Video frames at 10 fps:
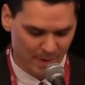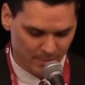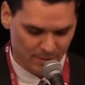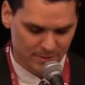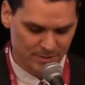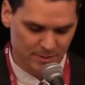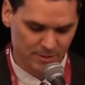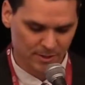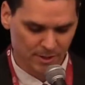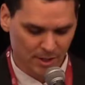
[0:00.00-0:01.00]

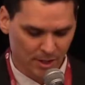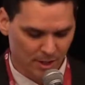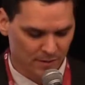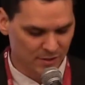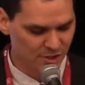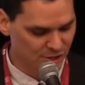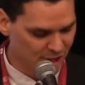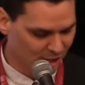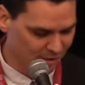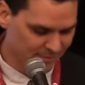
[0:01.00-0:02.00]
members of the
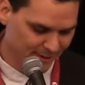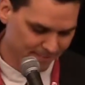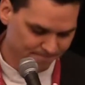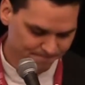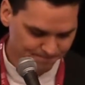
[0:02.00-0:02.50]
GG Hall of Fame.